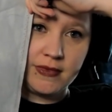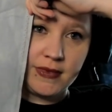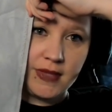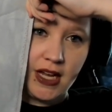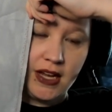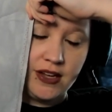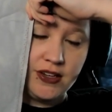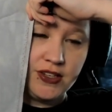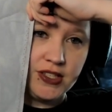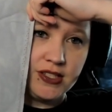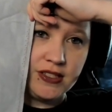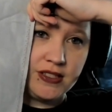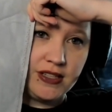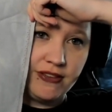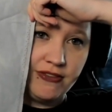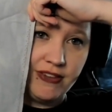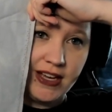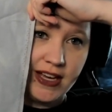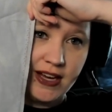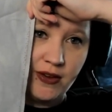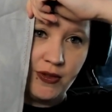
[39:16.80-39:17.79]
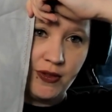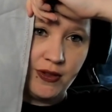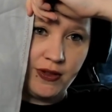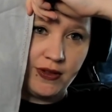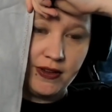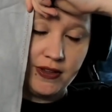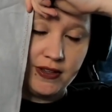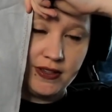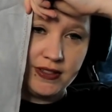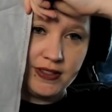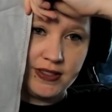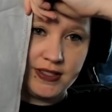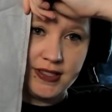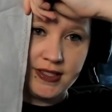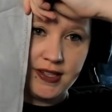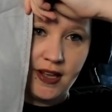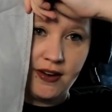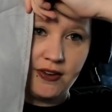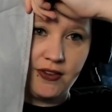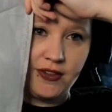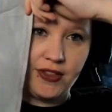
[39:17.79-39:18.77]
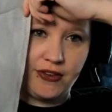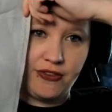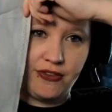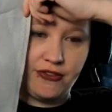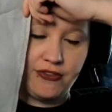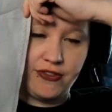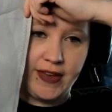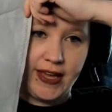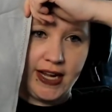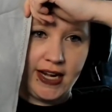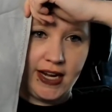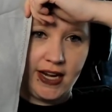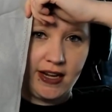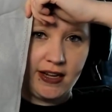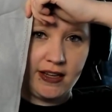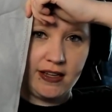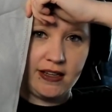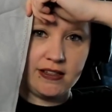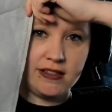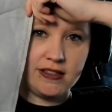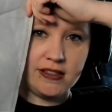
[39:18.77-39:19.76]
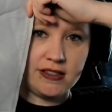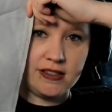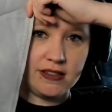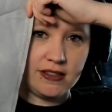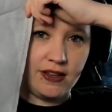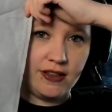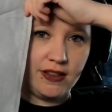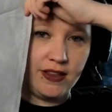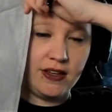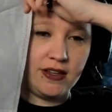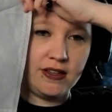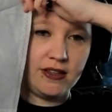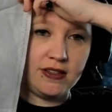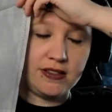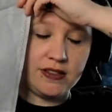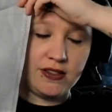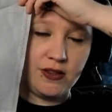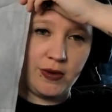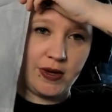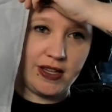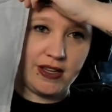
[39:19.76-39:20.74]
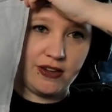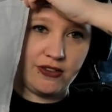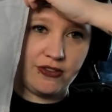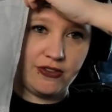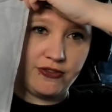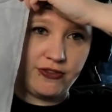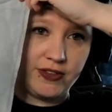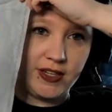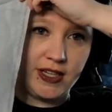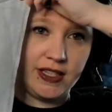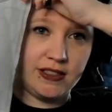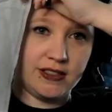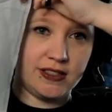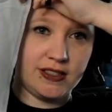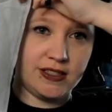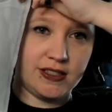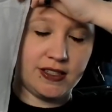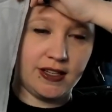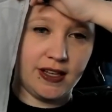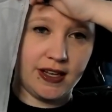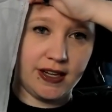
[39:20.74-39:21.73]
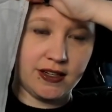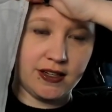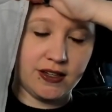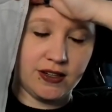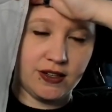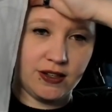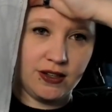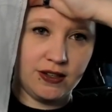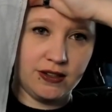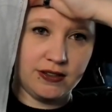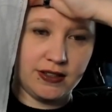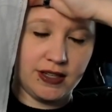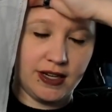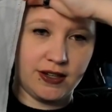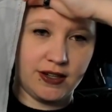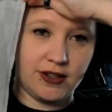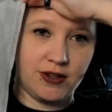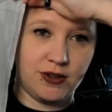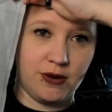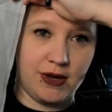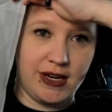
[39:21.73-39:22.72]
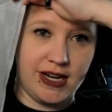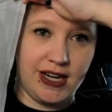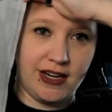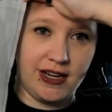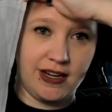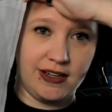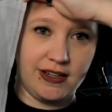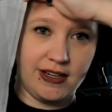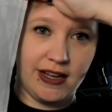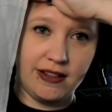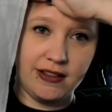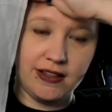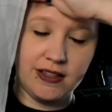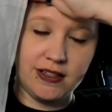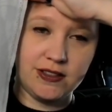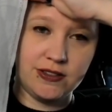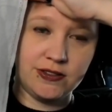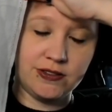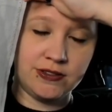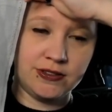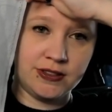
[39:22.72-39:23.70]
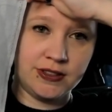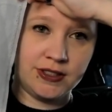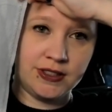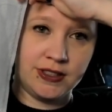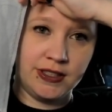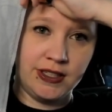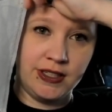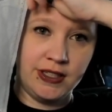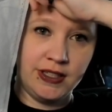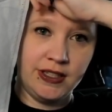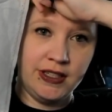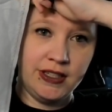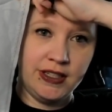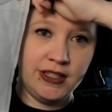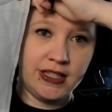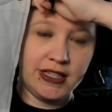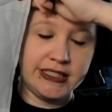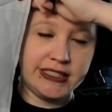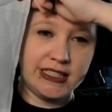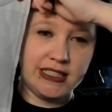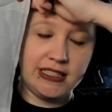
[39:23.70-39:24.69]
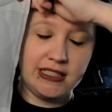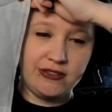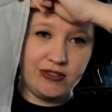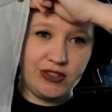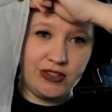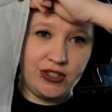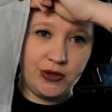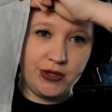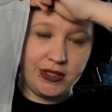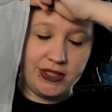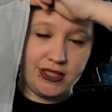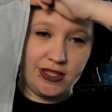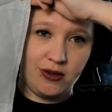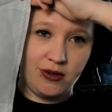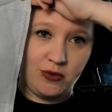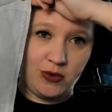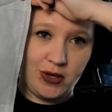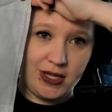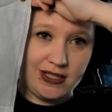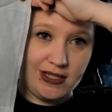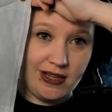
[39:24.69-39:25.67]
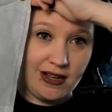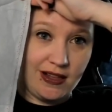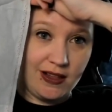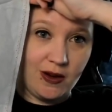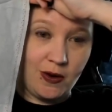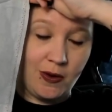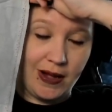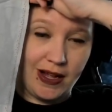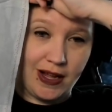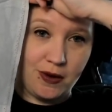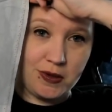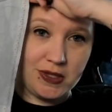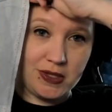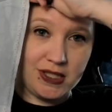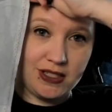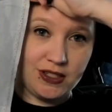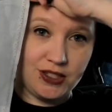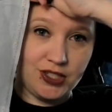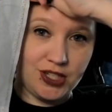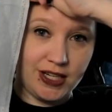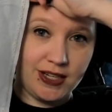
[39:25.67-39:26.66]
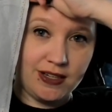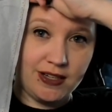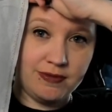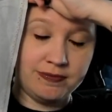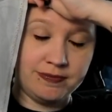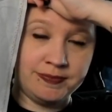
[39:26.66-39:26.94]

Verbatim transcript: I just love how subtle the fading is on this, the way that it fades to like that green and yellow. I didn't even notice that it was yellow while I was stitching it.